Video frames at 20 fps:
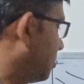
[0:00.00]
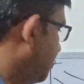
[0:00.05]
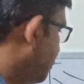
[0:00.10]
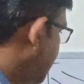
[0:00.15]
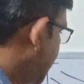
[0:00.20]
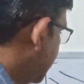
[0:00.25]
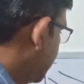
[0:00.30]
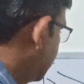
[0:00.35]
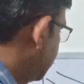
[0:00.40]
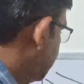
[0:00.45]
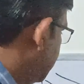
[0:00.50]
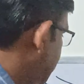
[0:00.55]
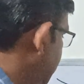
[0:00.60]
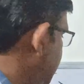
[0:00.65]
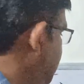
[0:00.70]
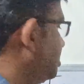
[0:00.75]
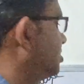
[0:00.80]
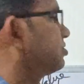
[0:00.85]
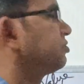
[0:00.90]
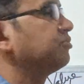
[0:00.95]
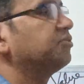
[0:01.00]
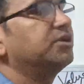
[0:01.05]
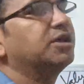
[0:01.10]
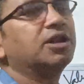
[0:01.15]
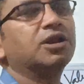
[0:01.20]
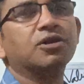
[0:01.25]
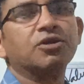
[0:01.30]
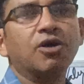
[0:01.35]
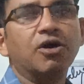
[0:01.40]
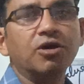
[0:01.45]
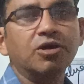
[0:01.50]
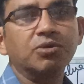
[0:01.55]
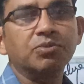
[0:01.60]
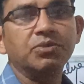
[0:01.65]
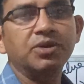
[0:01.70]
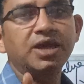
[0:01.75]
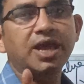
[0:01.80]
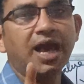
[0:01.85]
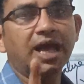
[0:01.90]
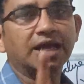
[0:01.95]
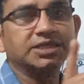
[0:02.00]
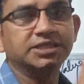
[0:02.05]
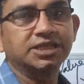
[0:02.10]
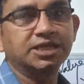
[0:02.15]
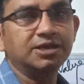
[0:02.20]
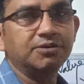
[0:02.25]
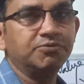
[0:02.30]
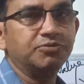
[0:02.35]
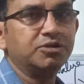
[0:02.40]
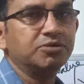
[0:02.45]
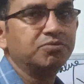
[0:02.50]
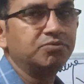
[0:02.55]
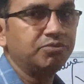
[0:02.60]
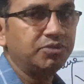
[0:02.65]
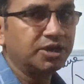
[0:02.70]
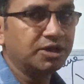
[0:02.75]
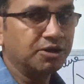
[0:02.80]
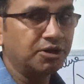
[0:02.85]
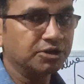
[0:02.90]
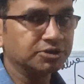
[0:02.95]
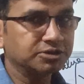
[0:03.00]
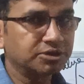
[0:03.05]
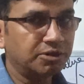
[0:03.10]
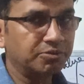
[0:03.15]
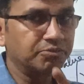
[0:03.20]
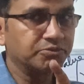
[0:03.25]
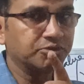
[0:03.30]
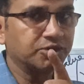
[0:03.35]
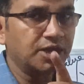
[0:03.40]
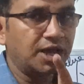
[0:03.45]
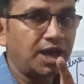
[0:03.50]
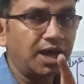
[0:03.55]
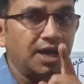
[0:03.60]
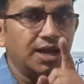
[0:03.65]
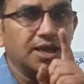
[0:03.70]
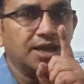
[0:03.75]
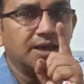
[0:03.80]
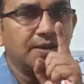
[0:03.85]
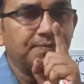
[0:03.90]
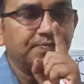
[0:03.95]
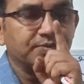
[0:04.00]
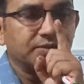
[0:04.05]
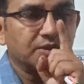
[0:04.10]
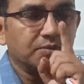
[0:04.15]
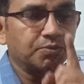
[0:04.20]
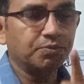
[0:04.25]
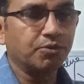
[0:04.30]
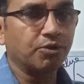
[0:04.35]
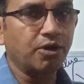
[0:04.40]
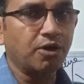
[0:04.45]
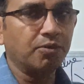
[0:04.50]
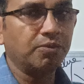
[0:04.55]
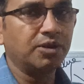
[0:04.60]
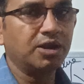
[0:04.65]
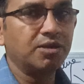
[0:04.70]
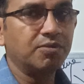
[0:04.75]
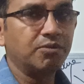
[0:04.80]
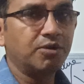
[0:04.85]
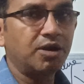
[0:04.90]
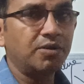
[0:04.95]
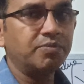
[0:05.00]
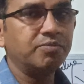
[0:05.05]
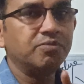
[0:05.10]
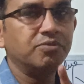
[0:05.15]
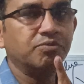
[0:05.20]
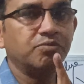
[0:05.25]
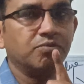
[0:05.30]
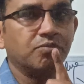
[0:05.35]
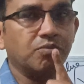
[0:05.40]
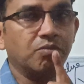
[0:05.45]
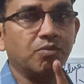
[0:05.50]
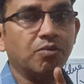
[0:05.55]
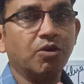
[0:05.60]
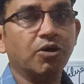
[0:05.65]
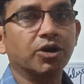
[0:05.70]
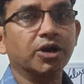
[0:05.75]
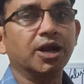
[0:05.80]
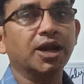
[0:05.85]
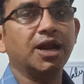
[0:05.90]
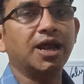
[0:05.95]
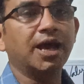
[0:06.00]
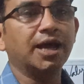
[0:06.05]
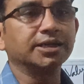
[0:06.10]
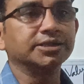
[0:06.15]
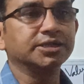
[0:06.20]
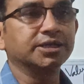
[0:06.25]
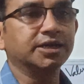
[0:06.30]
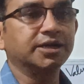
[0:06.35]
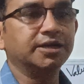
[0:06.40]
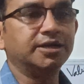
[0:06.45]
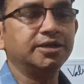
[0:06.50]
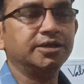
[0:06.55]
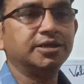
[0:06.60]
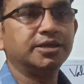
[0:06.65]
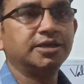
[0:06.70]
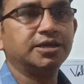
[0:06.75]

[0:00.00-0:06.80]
But this will not be achieved because of the problem of moral hazard.